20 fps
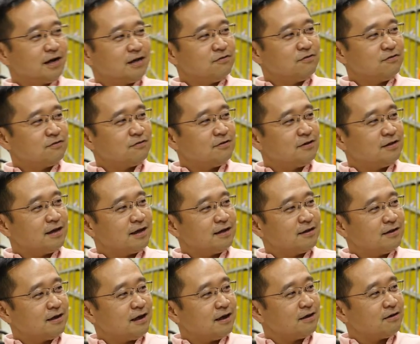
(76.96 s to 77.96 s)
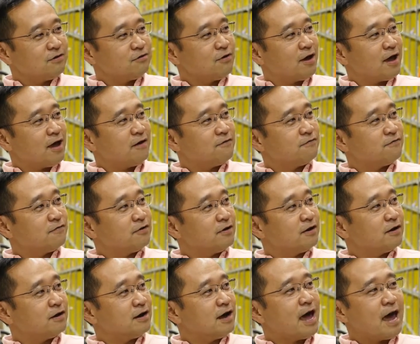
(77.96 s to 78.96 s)
and you see that there you have
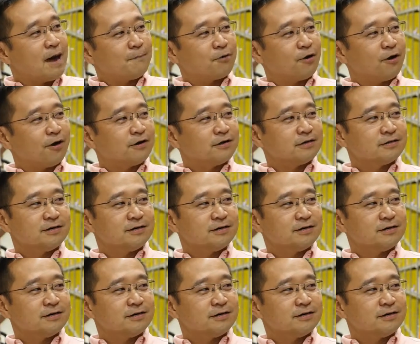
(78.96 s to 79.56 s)
a hair product.